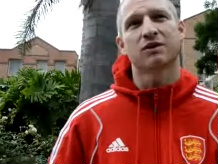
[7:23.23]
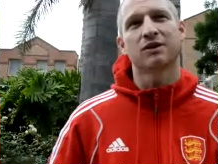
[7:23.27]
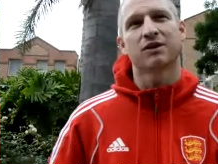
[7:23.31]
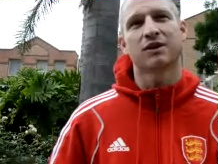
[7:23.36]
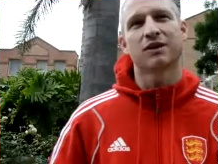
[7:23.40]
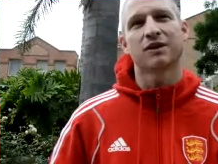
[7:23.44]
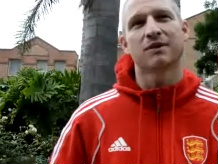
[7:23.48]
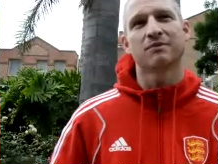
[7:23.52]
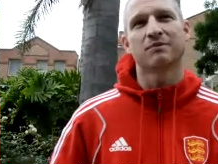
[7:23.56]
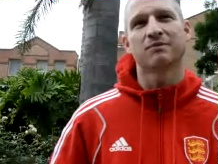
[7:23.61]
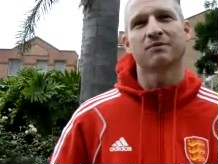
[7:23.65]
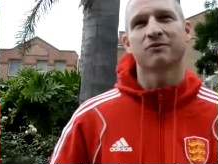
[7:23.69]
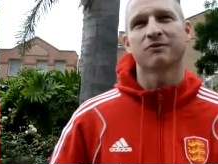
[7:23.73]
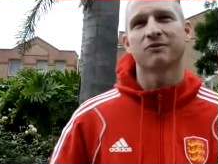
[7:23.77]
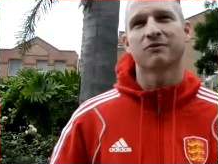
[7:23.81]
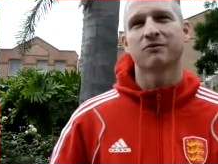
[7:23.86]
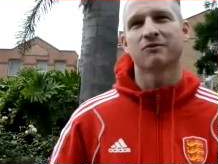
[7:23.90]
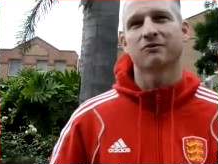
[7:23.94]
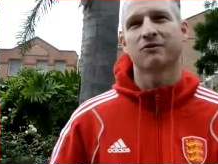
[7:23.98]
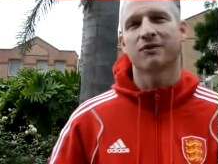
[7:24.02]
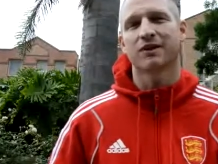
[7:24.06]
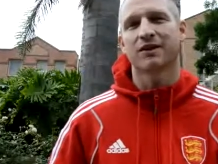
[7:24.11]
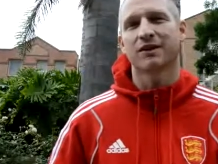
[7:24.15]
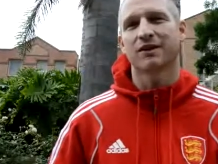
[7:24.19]
um,
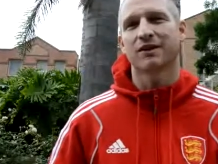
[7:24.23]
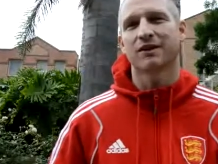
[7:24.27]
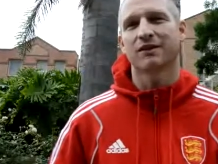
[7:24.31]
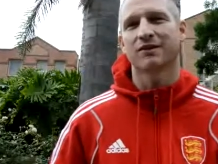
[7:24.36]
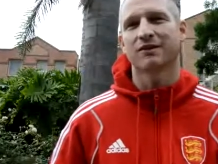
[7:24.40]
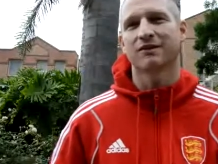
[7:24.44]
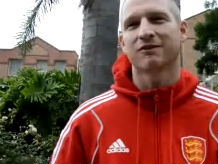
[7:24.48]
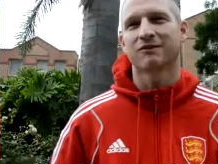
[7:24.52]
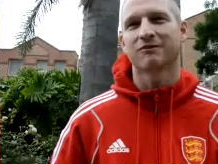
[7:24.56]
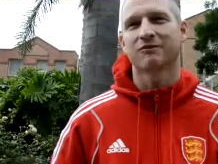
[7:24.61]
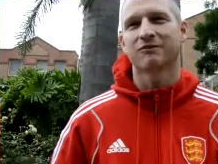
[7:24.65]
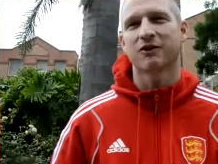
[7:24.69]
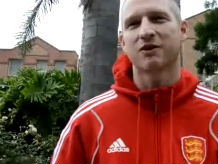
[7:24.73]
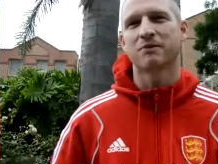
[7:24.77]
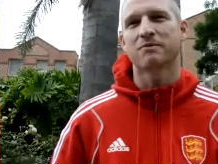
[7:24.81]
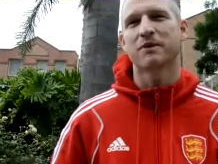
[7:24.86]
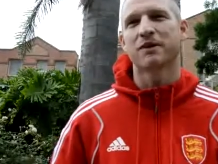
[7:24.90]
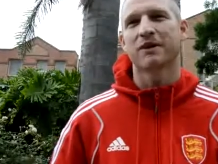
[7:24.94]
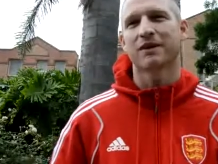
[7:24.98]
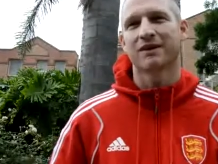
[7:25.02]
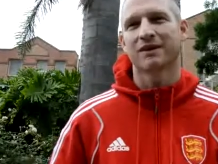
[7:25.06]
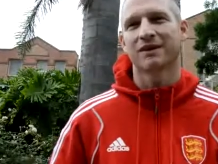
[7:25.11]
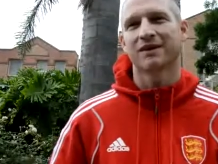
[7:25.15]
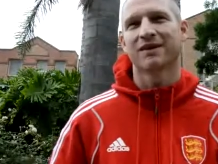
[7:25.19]
uh, remit.
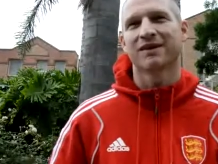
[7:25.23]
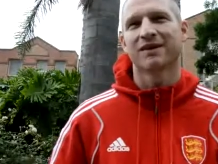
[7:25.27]
Yep.